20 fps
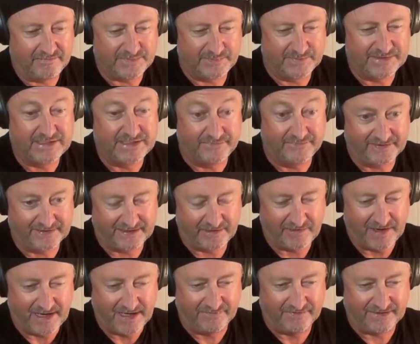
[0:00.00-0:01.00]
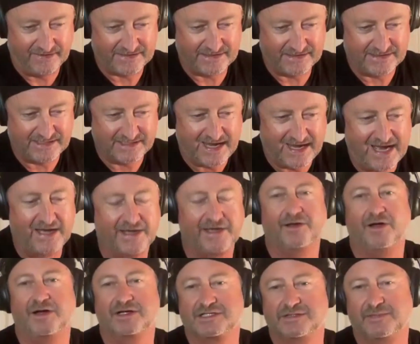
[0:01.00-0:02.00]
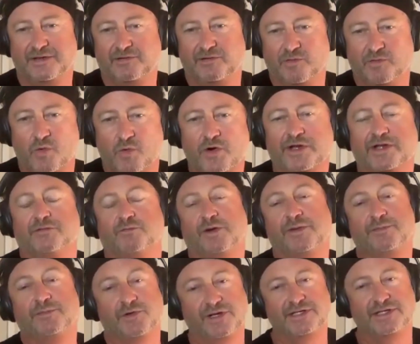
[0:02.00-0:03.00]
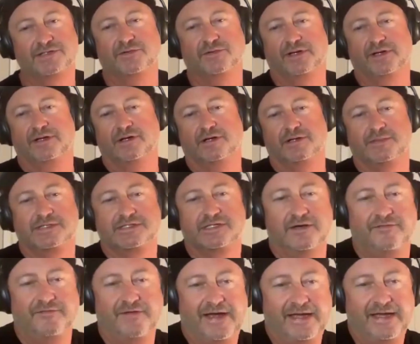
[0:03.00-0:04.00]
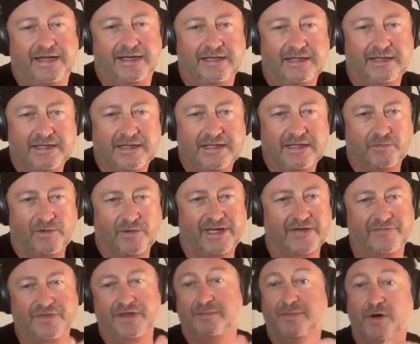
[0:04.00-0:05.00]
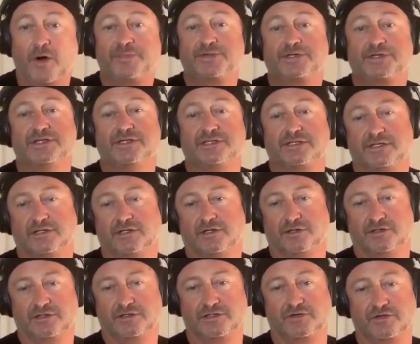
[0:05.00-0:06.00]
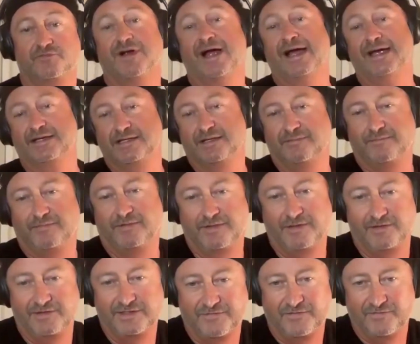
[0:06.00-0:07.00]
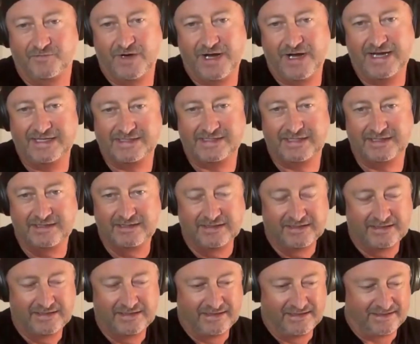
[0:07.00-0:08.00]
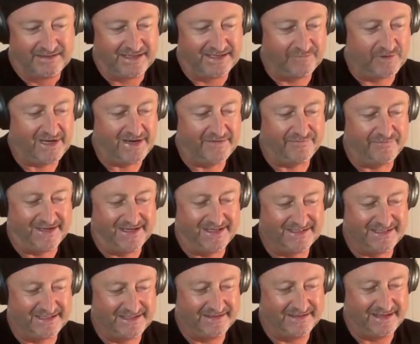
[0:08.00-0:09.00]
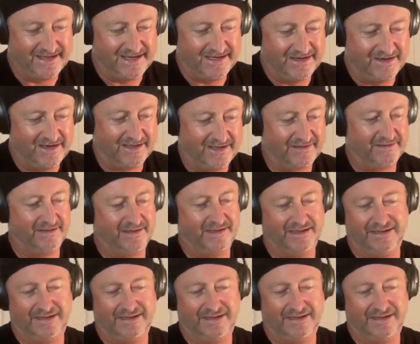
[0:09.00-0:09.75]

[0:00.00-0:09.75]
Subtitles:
specifically around this is how you like to be rewarded. We put into an anonymous survey and we give them options to rate the different ways. And I think we have things in there like,